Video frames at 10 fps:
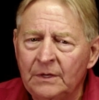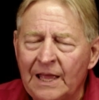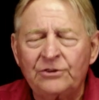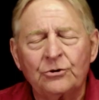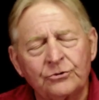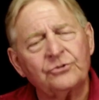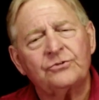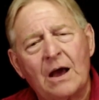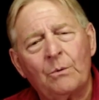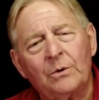and you're
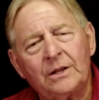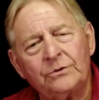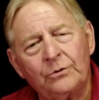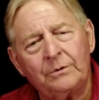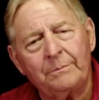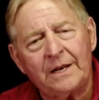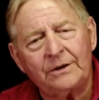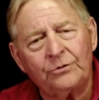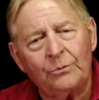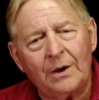just not willing to admit
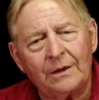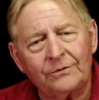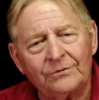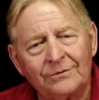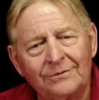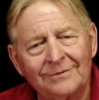it to us.